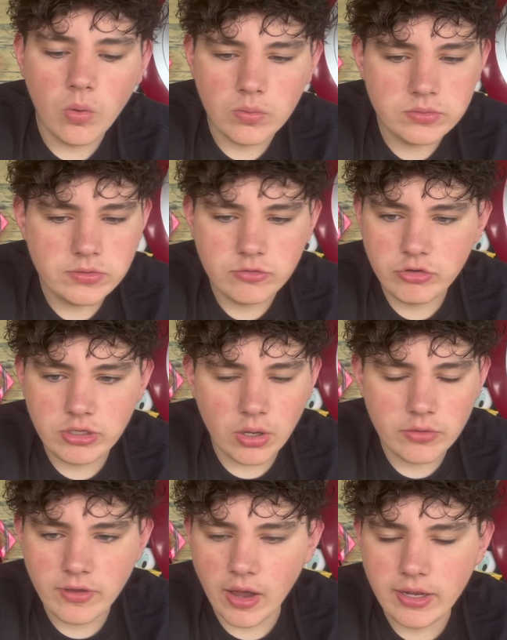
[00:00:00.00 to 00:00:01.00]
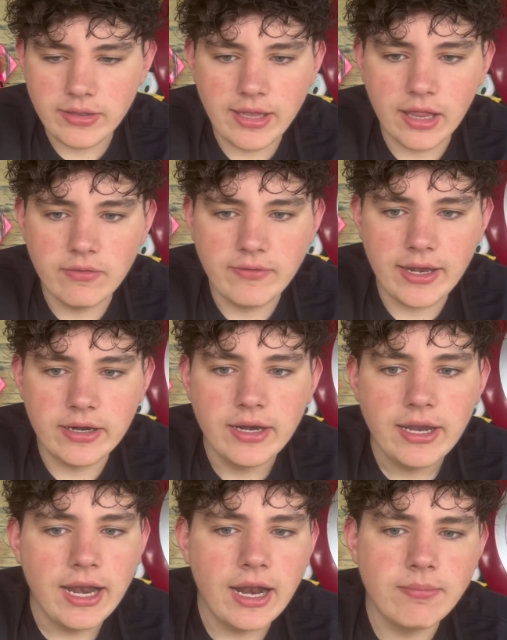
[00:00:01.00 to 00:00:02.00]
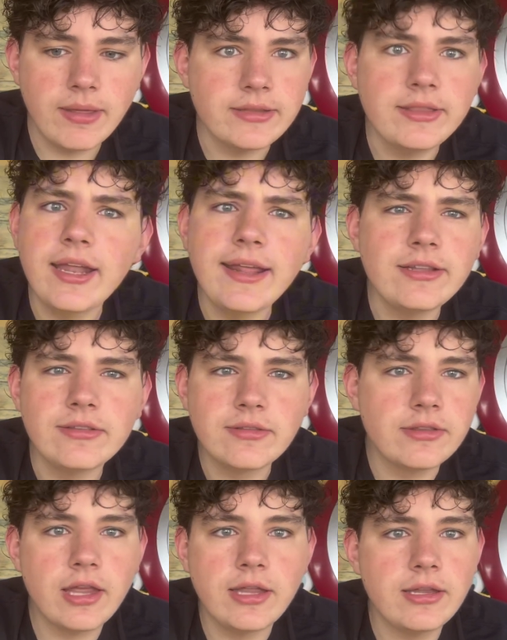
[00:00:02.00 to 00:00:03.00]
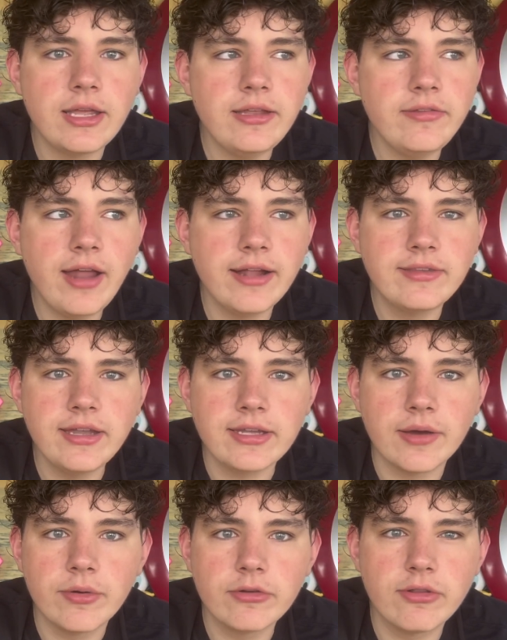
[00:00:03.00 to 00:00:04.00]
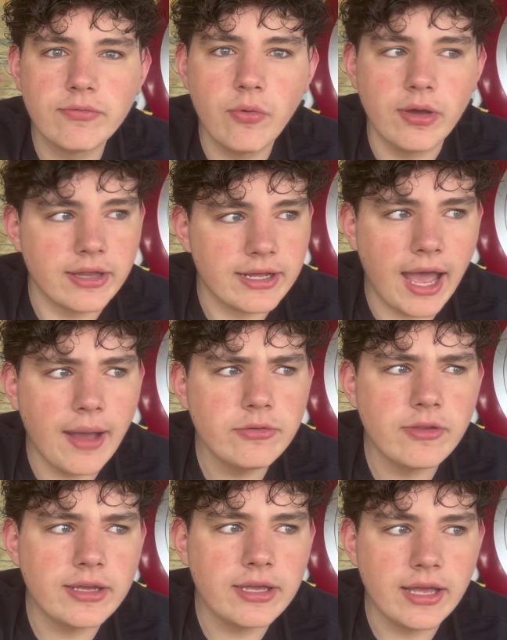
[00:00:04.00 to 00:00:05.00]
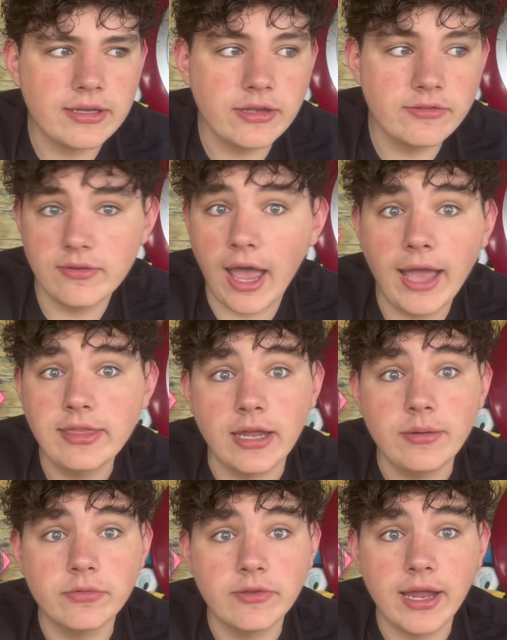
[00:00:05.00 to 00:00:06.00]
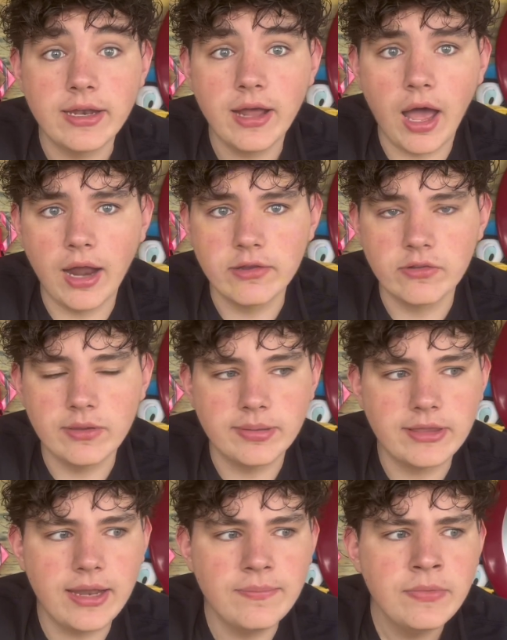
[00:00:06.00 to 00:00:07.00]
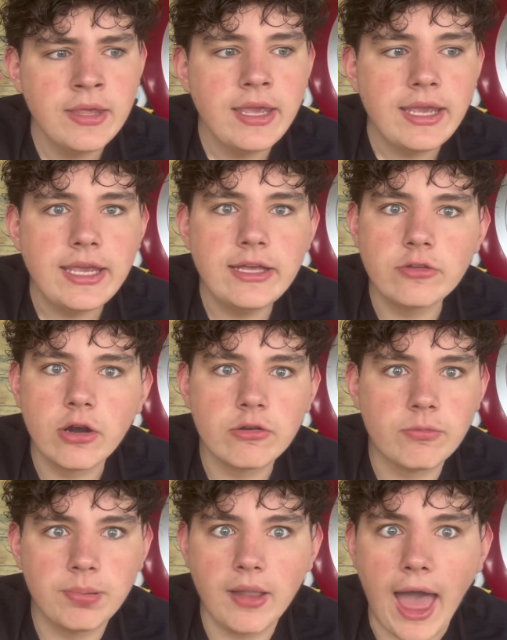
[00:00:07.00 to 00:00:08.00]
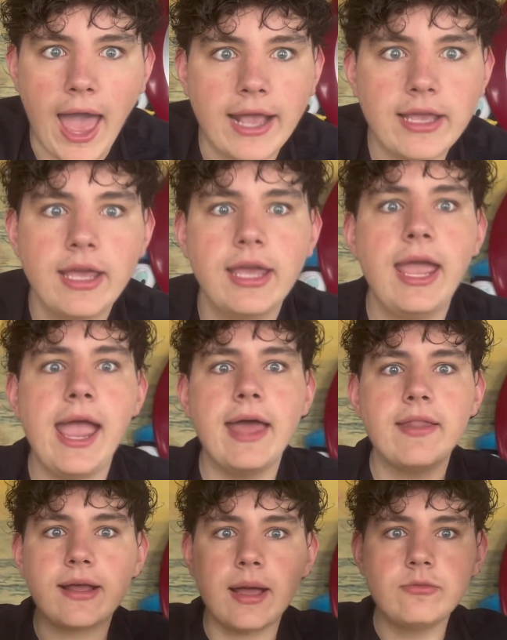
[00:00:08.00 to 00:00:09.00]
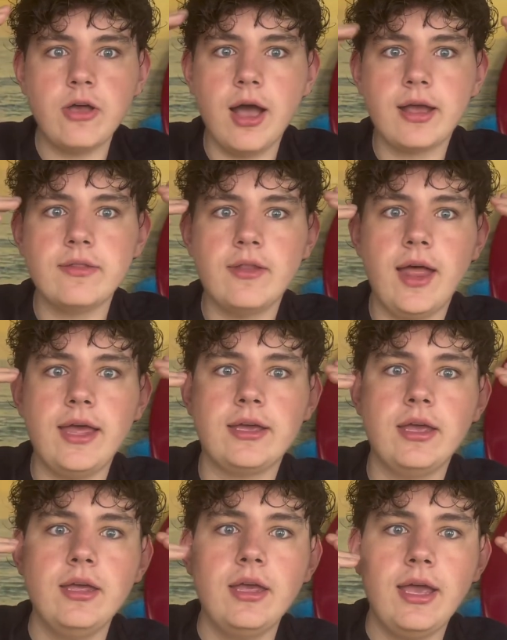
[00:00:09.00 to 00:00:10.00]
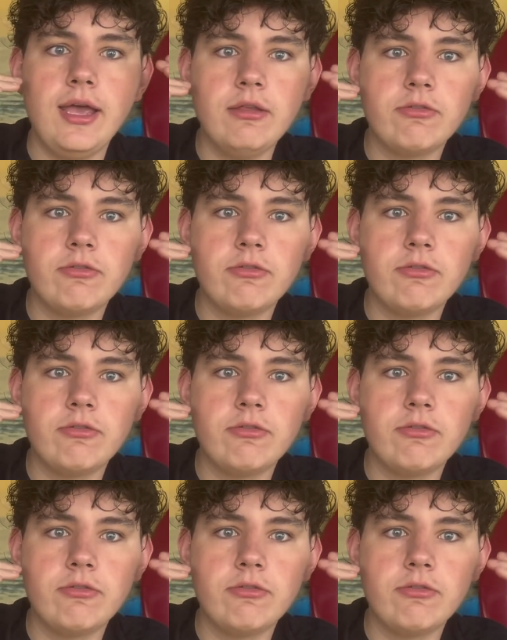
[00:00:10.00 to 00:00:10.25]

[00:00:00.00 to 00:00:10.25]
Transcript: She goes down in the elevator, and I'm like, he's not dead yet. Where's the Void? Like, I was like, because I thought he was dead, honestly. But then he turns black. And, like, I'm talking, like, his